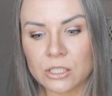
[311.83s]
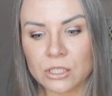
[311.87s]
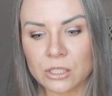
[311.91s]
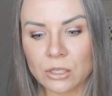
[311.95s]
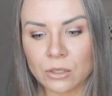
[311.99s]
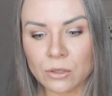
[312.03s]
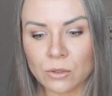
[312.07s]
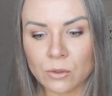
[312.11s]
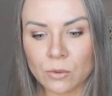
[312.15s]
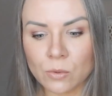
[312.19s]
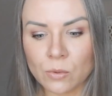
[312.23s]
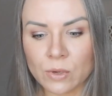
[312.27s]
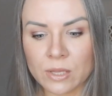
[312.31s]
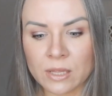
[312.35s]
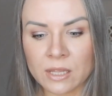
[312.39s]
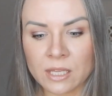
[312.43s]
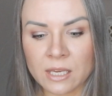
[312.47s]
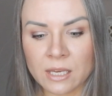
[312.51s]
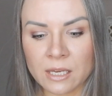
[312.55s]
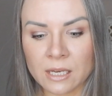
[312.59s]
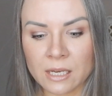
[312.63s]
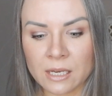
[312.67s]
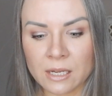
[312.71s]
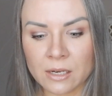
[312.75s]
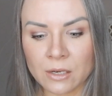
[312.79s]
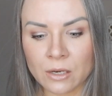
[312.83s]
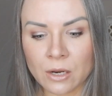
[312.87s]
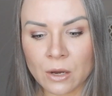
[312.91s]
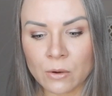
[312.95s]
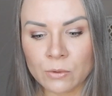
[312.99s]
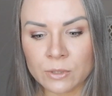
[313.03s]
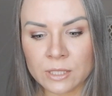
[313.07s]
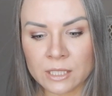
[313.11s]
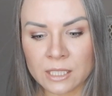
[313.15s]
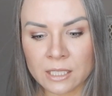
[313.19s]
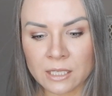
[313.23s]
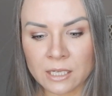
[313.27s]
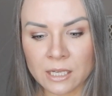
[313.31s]
So the
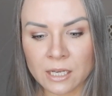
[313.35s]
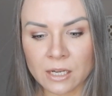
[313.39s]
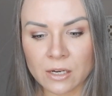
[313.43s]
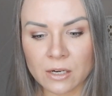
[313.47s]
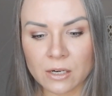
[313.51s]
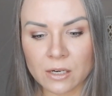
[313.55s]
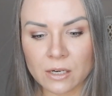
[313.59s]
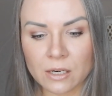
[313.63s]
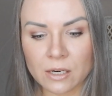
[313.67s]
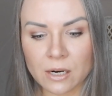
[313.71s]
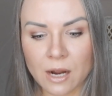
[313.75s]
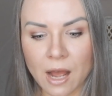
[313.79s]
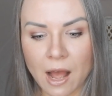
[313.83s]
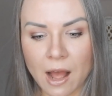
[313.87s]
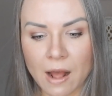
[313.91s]
notes in here,